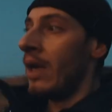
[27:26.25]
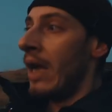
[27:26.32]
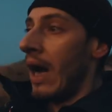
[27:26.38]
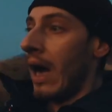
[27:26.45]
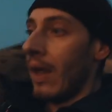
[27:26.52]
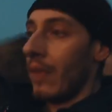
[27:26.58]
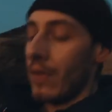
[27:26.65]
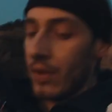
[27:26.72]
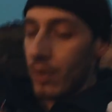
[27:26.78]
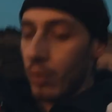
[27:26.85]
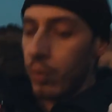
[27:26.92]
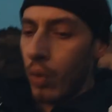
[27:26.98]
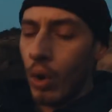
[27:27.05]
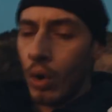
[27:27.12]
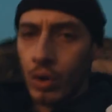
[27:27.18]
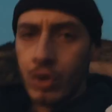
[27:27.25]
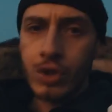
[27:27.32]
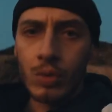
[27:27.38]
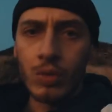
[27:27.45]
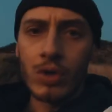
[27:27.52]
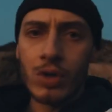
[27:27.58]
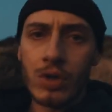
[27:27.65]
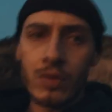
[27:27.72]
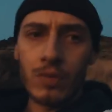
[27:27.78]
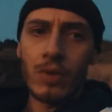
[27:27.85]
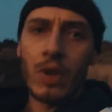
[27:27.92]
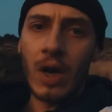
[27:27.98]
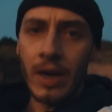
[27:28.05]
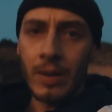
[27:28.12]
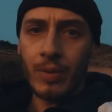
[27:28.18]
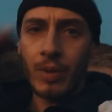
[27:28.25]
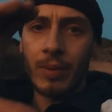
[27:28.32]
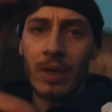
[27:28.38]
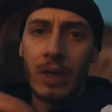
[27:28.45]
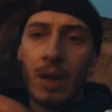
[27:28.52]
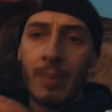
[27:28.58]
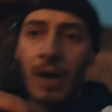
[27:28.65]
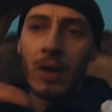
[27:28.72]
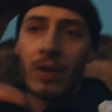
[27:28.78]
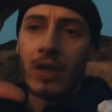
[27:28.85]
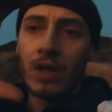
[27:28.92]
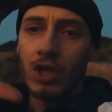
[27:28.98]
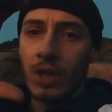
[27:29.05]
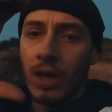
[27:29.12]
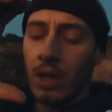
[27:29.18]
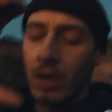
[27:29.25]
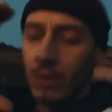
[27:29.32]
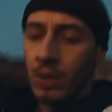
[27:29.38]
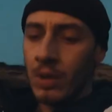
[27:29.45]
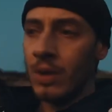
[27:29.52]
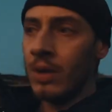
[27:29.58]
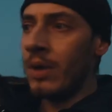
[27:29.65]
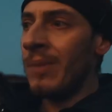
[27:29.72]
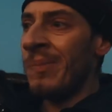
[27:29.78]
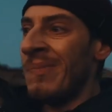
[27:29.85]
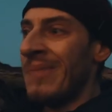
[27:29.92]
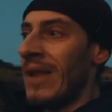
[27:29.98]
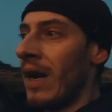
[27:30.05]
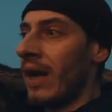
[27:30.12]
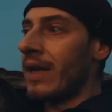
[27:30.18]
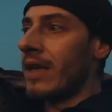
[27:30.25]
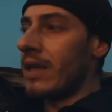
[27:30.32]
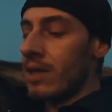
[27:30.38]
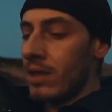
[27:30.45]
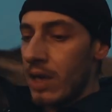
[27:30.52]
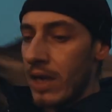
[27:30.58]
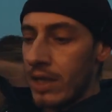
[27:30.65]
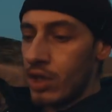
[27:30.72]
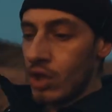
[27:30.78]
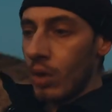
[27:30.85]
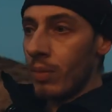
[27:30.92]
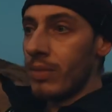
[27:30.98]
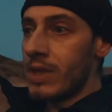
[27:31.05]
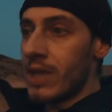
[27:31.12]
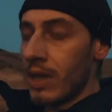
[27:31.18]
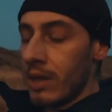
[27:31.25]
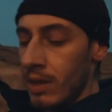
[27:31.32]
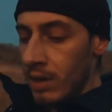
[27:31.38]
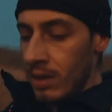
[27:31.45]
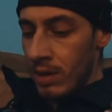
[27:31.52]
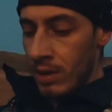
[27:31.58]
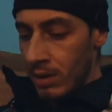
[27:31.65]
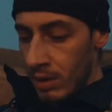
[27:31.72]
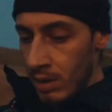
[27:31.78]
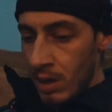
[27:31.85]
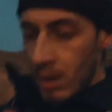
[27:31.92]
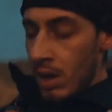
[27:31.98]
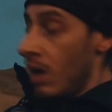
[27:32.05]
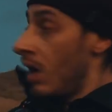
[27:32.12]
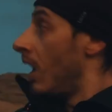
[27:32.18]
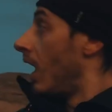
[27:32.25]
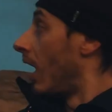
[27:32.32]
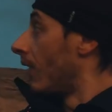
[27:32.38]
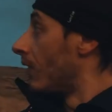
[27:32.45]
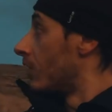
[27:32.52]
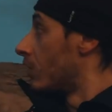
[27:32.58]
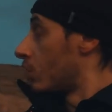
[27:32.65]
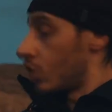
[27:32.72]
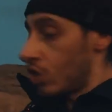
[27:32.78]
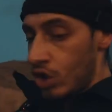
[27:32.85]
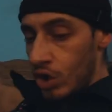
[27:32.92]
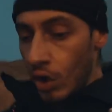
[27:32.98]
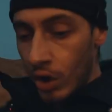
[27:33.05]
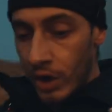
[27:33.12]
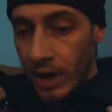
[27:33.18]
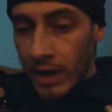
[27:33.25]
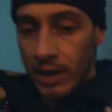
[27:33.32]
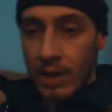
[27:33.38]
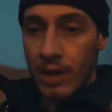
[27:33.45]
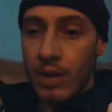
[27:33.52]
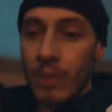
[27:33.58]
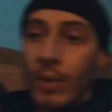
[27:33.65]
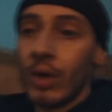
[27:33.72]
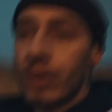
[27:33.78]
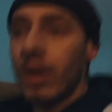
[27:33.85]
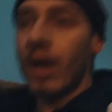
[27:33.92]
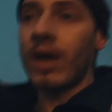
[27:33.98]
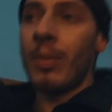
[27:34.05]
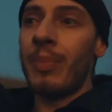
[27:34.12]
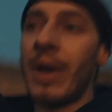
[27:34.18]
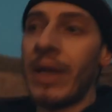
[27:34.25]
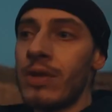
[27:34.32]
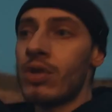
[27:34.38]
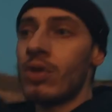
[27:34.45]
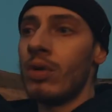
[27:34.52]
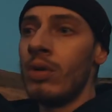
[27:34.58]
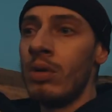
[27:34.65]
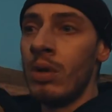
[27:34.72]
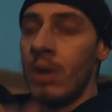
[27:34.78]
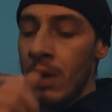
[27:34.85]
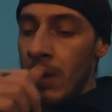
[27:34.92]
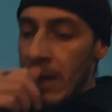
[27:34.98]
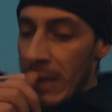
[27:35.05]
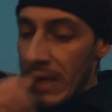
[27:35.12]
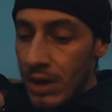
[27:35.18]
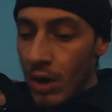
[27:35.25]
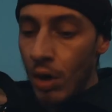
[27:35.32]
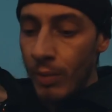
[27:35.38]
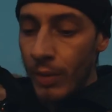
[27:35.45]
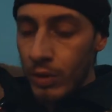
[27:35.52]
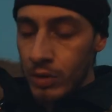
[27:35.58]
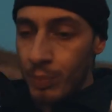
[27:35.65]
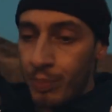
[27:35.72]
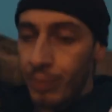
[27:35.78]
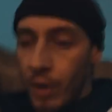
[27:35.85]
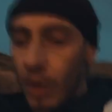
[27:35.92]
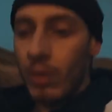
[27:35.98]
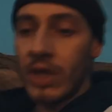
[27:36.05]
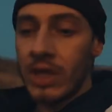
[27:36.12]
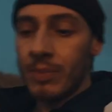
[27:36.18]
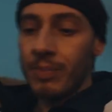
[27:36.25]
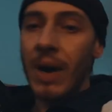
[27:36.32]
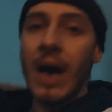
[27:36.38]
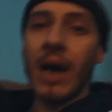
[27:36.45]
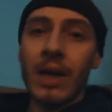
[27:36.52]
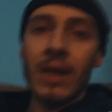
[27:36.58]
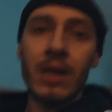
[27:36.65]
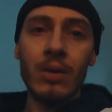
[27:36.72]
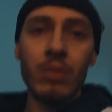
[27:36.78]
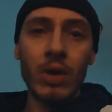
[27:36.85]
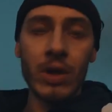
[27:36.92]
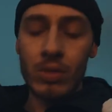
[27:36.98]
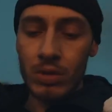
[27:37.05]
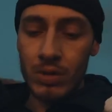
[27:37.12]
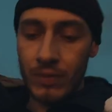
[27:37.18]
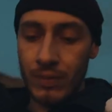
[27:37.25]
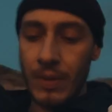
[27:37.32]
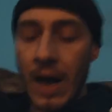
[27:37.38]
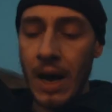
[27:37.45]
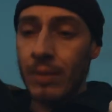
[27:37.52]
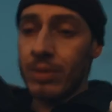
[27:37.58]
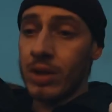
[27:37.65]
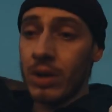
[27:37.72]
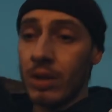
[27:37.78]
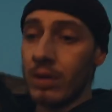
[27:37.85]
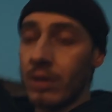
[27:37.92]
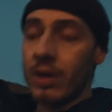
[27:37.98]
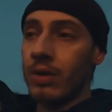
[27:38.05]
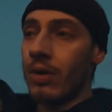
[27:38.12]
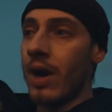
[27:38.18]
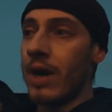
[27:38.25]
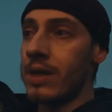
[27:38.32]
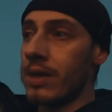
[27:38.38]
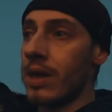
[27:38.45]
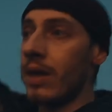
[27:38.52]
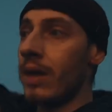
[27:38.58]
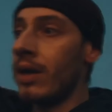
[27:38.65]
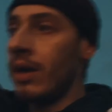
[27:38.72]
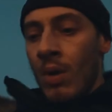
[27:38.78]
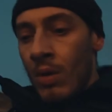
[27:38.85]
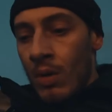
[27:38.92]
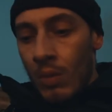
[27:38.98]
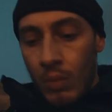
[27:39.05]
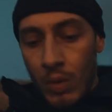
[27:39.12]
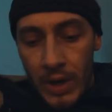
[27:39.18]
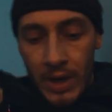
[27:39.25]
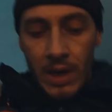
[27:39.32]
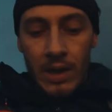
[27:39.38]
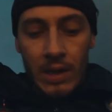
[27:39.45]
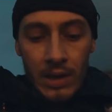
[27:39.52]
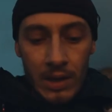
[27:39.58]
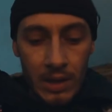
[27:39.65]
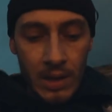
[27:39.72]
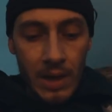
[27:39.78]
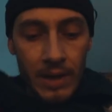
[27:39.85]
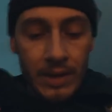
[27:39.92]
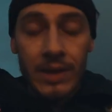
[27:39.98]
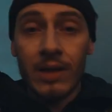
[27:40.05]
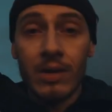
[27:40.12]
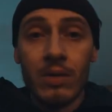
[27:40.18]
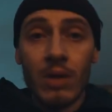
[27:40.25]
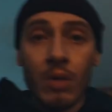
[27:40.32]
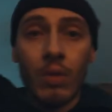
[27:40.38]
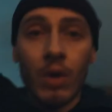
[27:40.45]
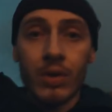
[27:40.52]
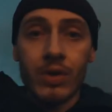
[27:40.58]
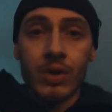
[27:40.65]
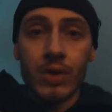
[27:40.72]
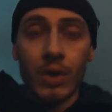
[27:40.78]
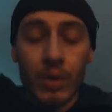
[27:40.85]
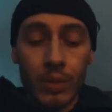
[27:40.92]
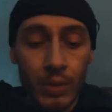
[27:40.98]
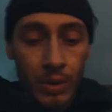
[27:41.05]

and the water was like probably about this shallow, and he jumped in and just stuck in the mud like a pencil. He almost broke his back, which was absolutely crazy. We then didn't know what to do,